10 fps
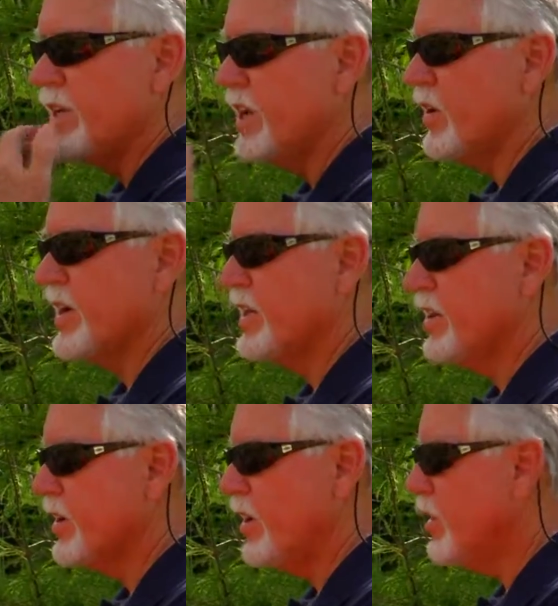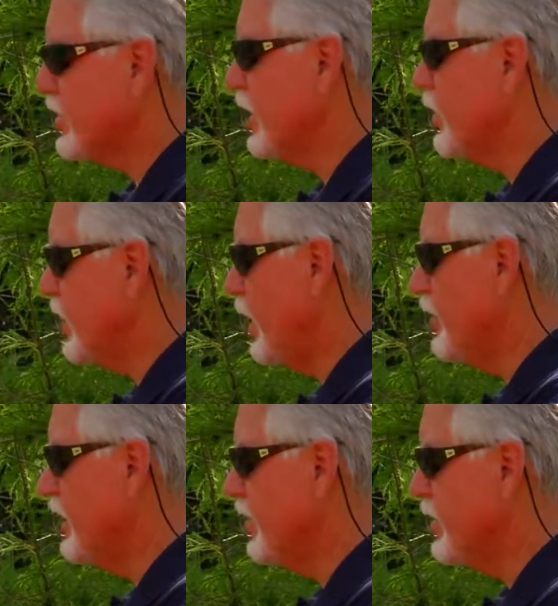and, and do some
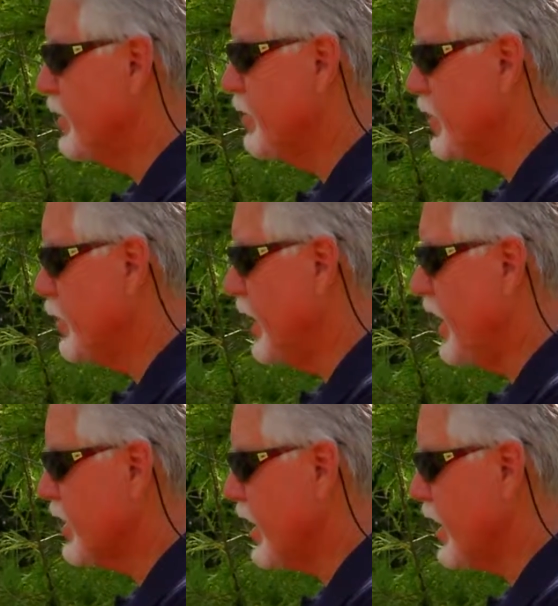other things, improve the